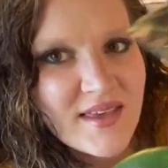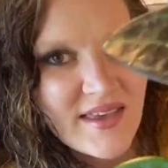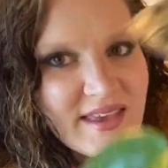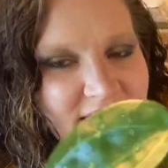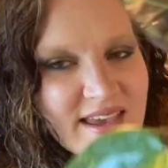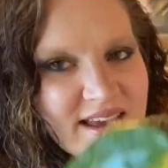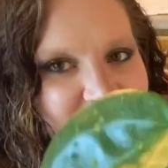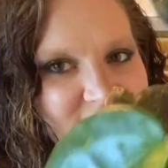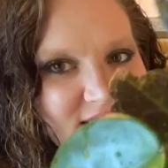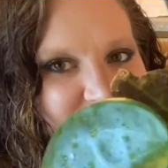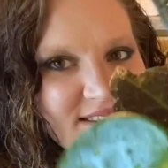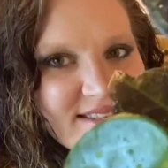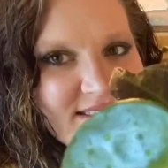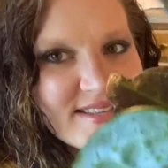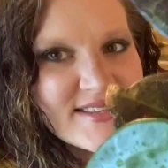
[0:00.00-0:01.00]
And
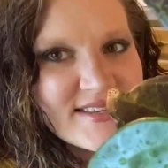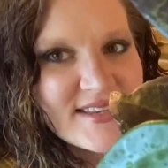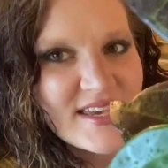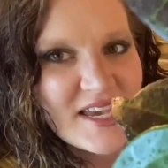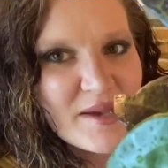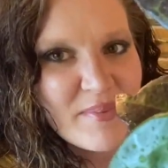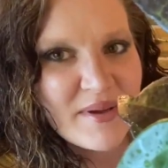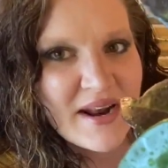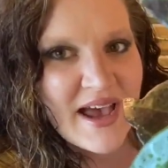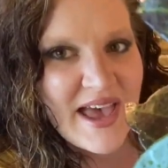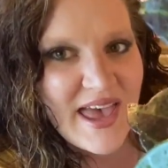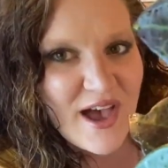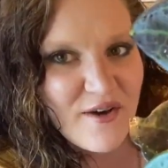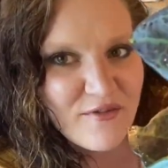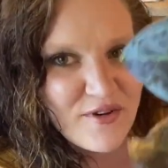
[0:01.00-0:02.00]
keep an
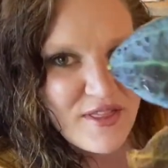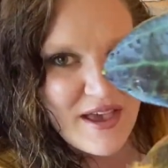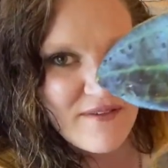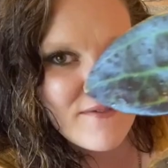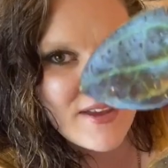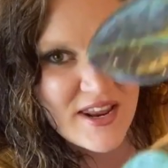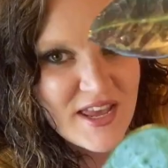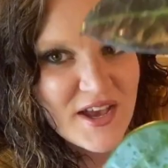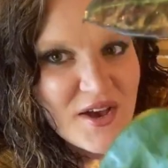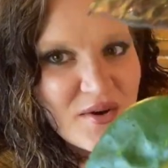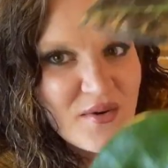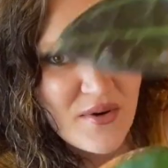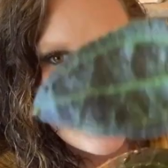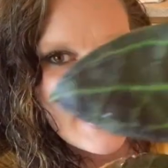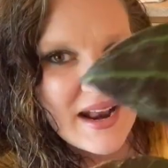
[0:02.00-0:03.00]
eye out for that
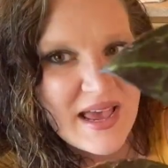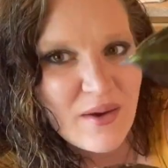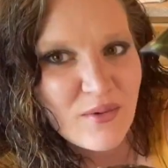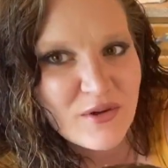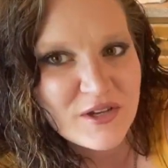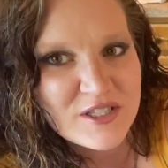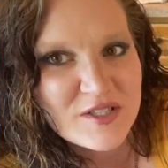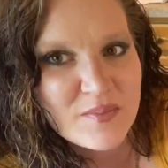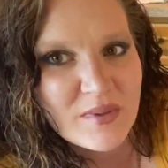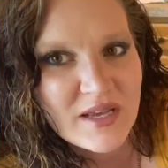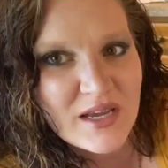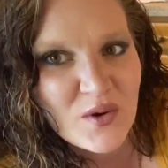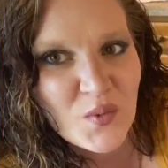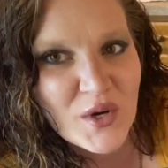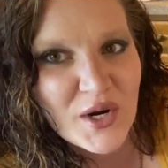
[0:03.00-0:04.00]
video, and I will
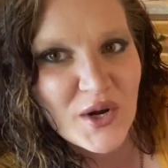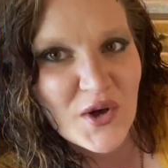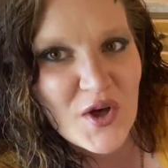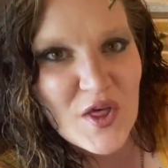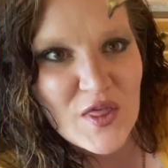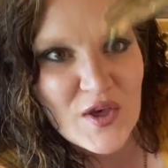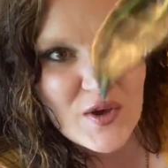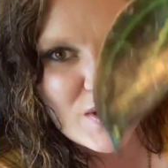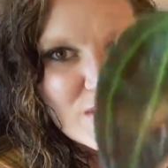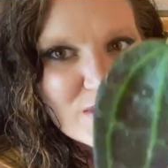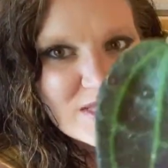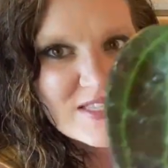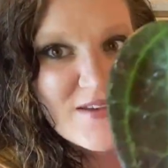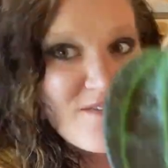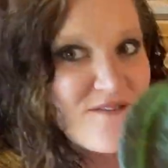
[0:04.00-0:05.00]
explain what all those
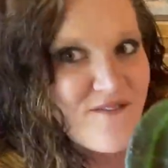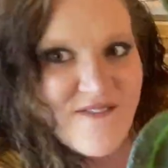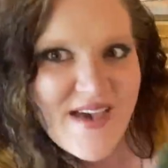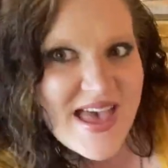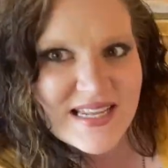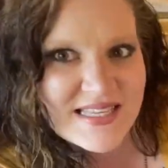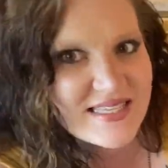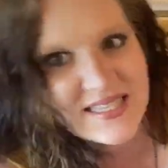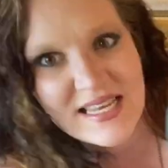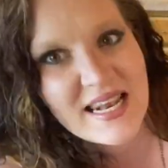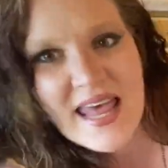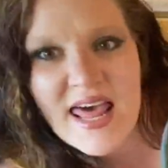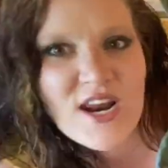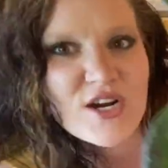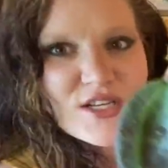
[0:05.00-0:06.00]
fancy
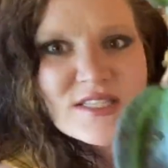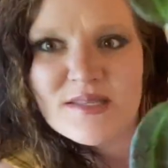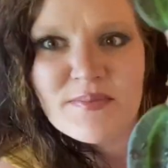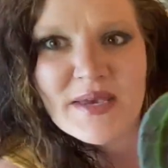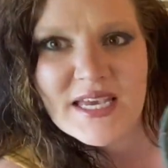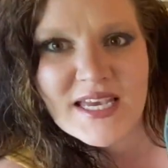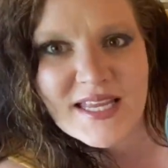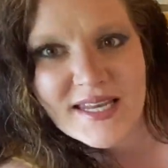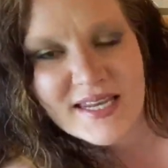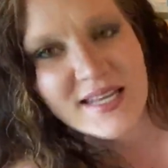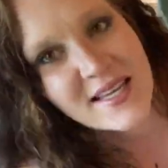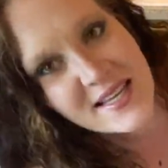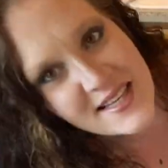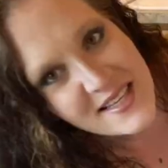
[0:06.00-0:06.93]
letters mean.